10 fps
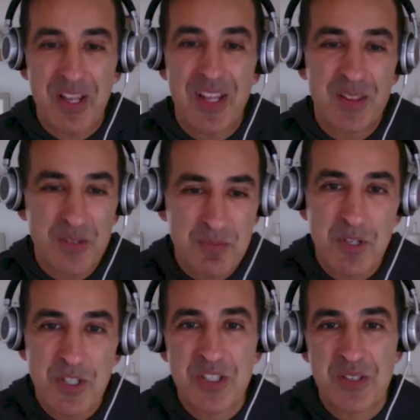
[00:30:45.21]
And those
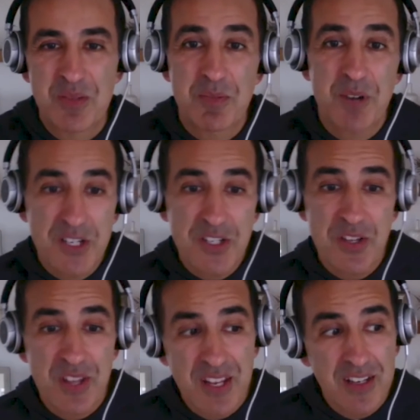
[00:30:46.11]
bushes and brush
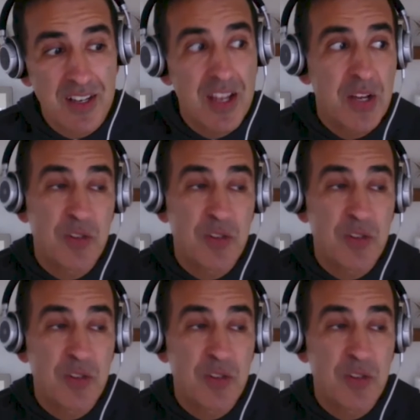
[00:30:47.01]
then